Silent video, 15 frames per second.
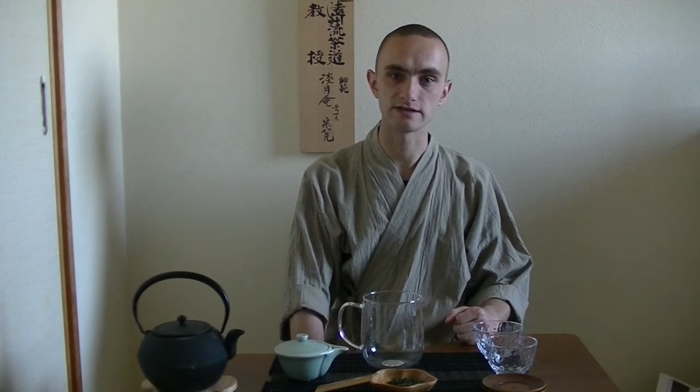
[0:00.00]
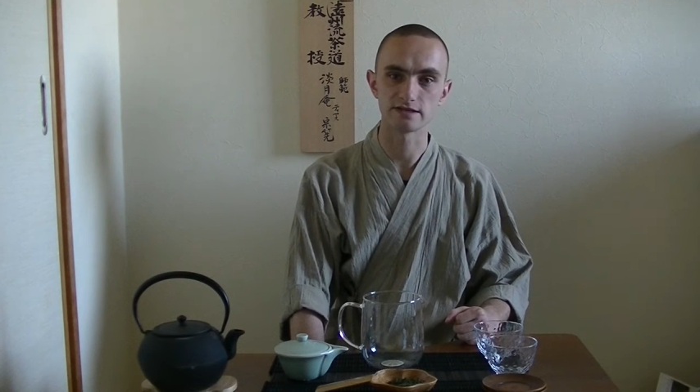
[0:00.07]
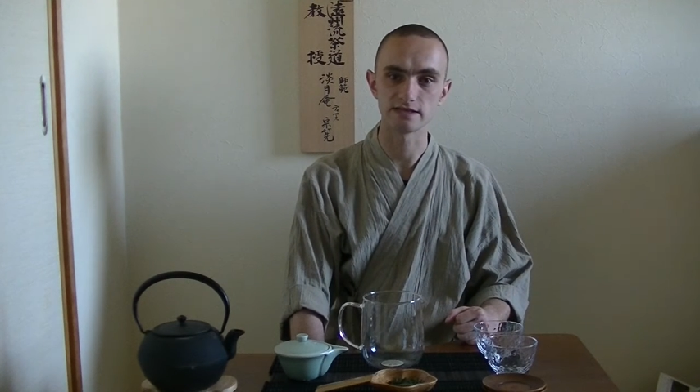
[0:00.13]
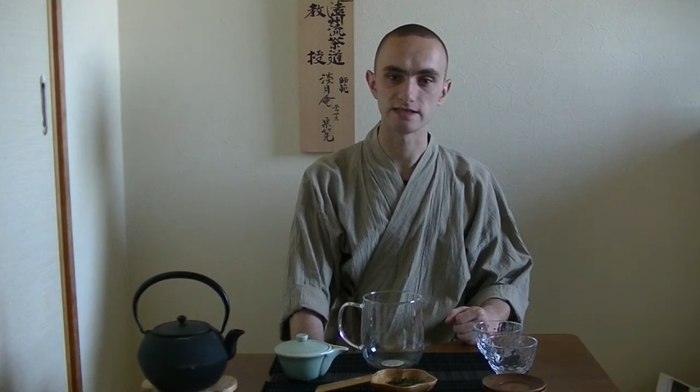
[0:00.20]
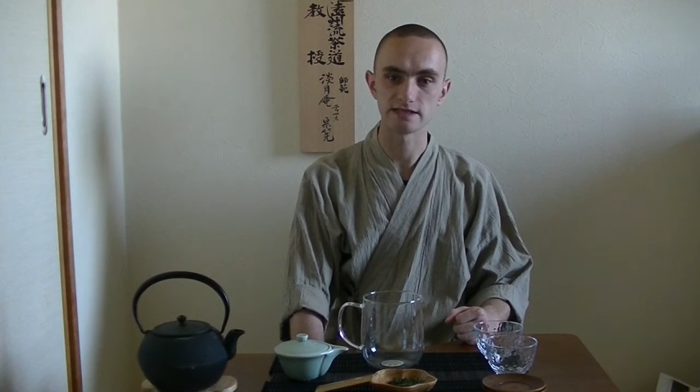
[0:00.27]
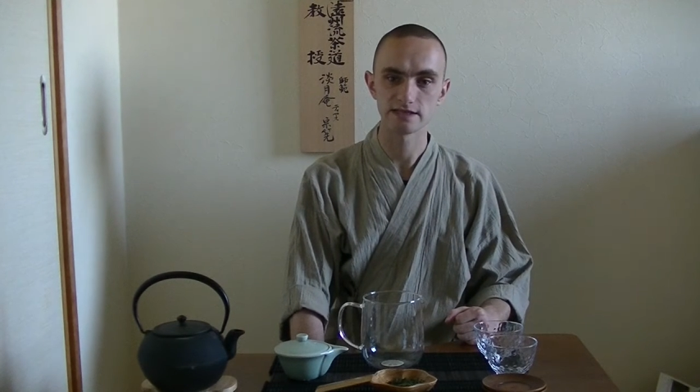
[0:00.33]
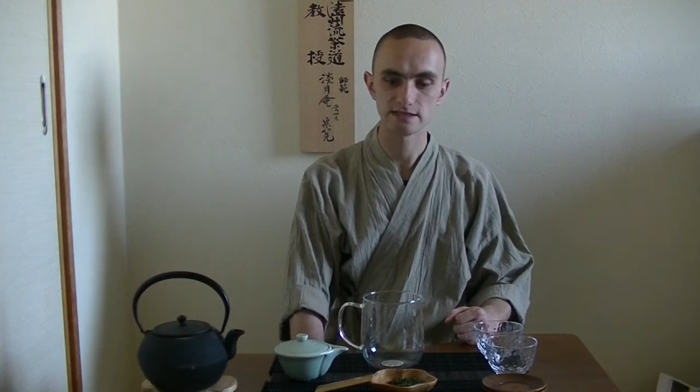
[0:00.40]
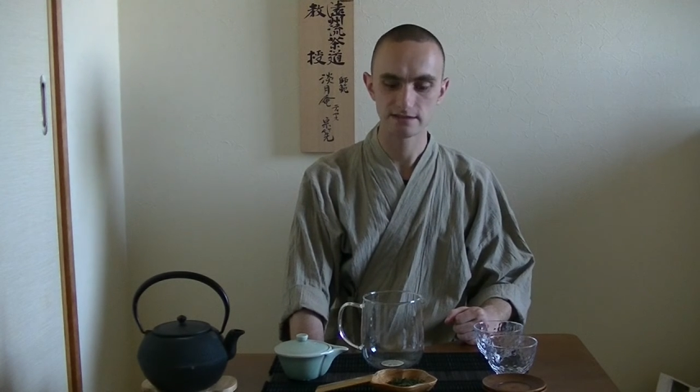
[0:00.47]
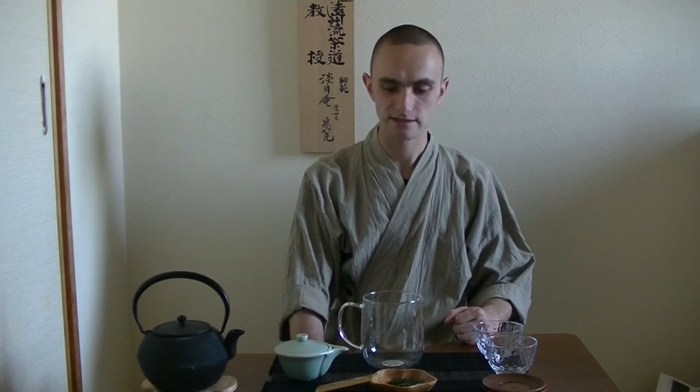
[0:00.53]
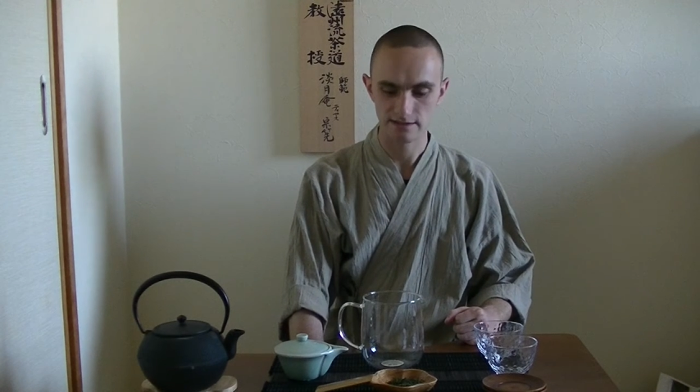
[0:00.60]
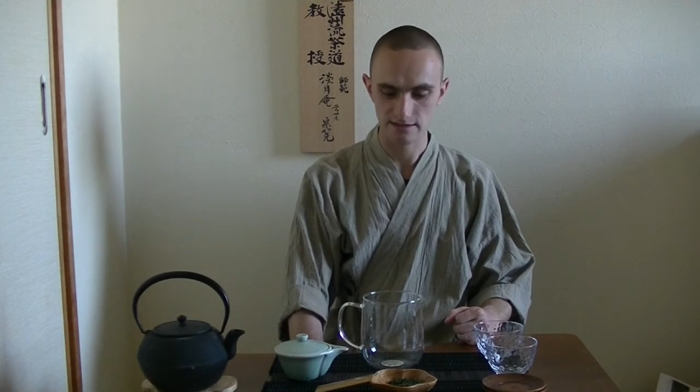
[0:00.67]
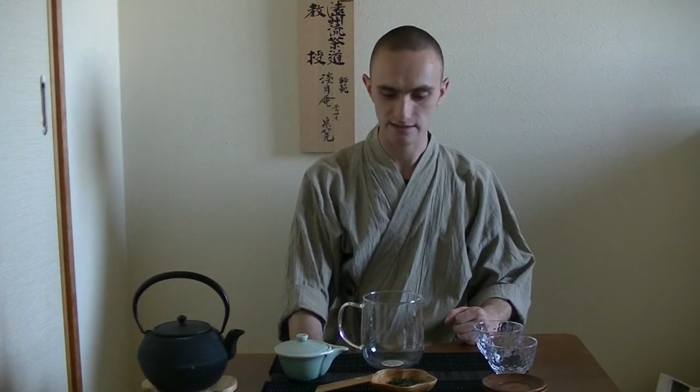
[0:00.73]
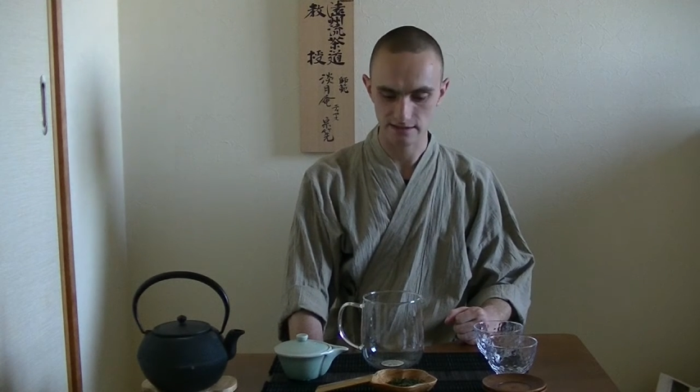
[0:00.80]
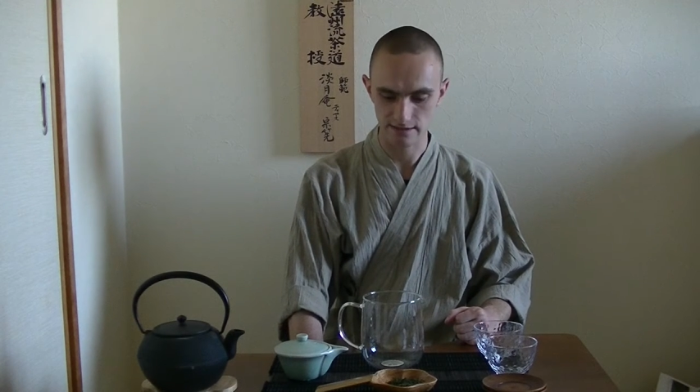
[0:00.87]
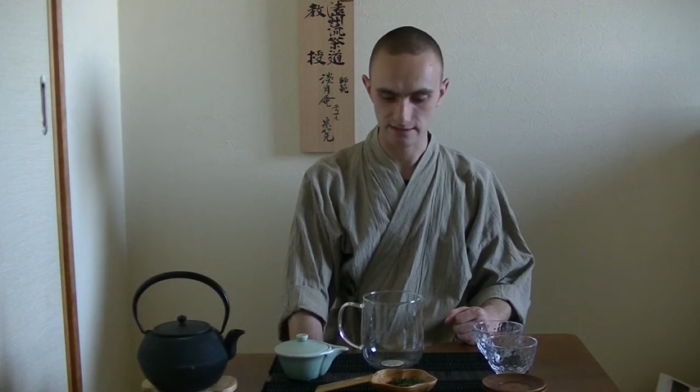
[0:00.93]
tea,
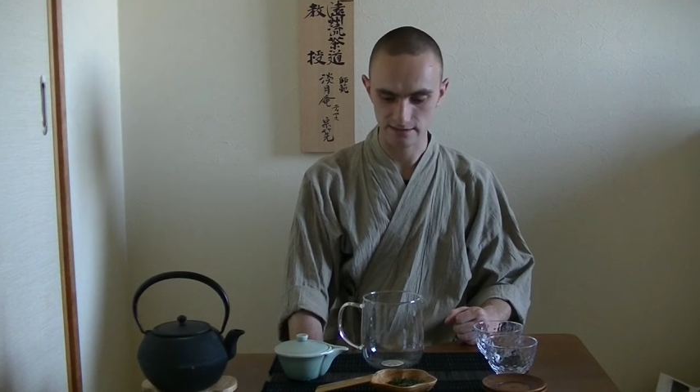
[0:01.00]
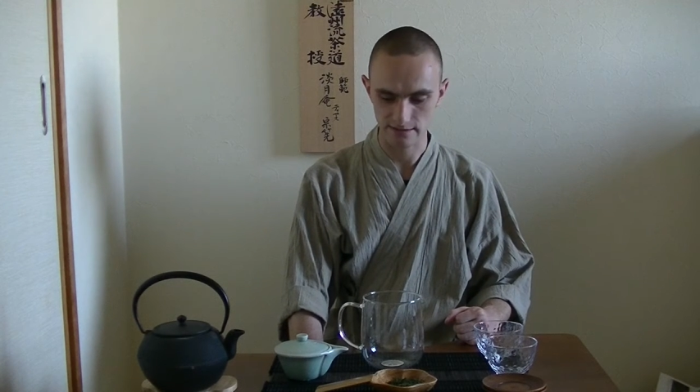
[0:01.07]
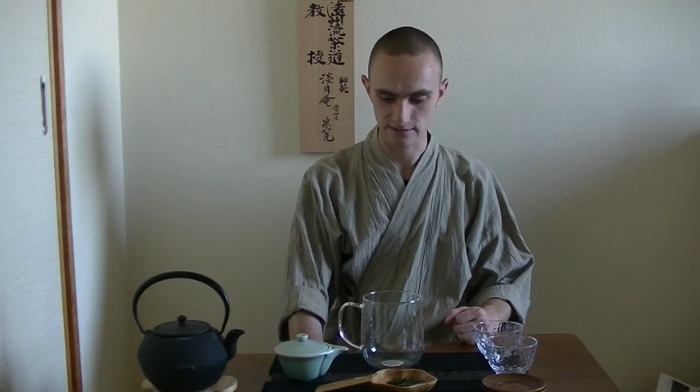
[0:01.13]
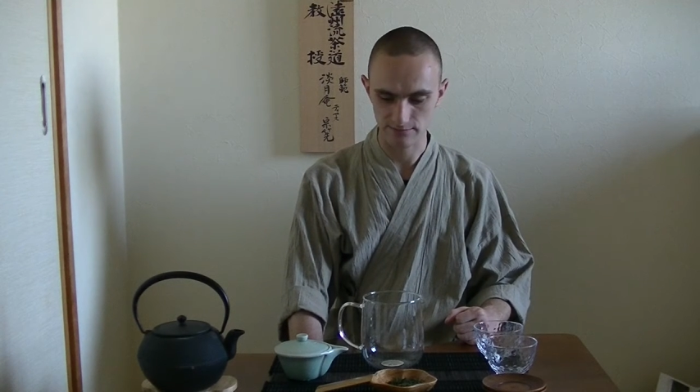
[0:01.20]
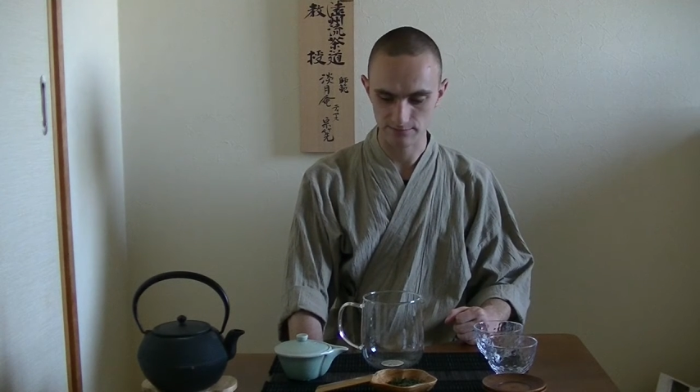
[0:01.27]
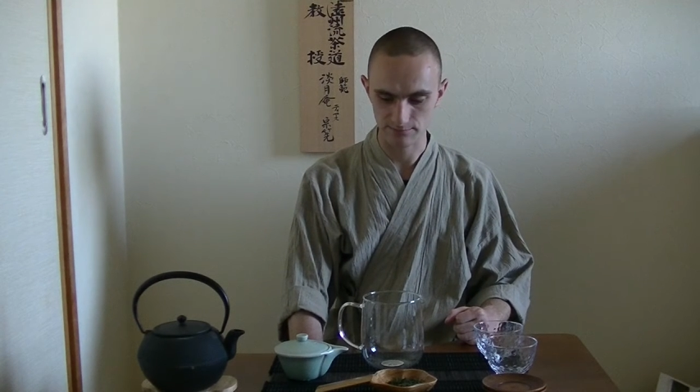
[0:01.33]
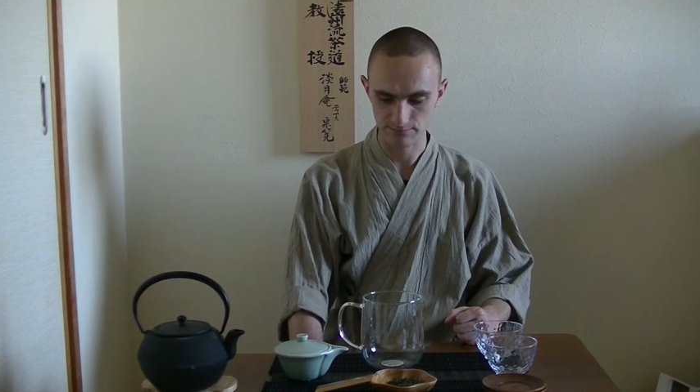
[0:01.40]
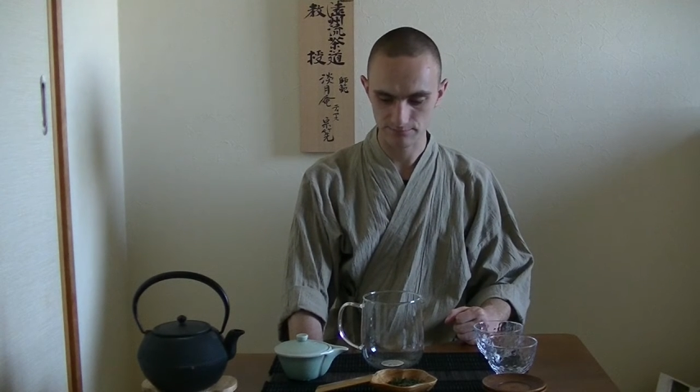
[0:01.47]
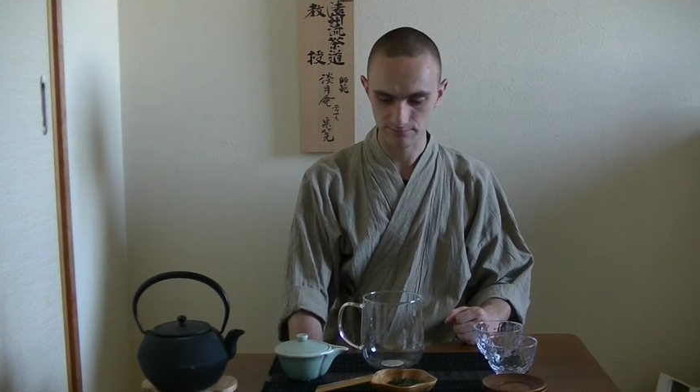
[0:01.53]
I